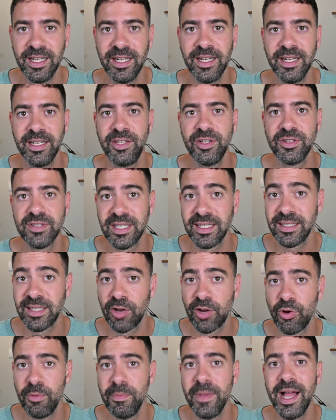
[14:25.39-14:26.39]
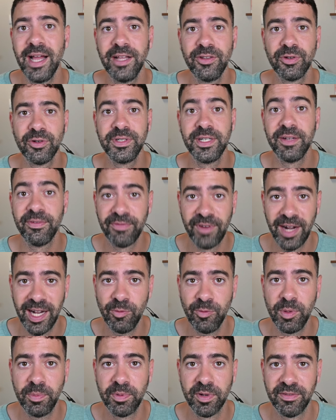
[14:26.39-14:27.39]
using the command or the file
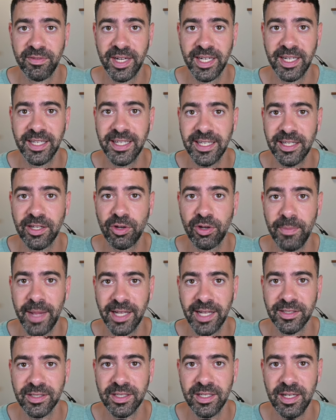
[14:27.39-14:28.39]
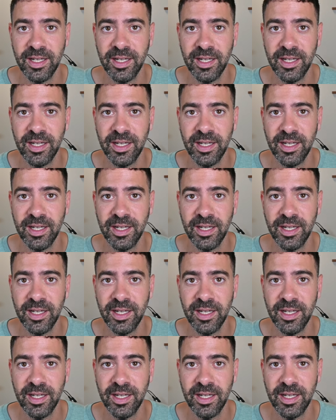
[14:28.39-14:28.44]
we provided in the command.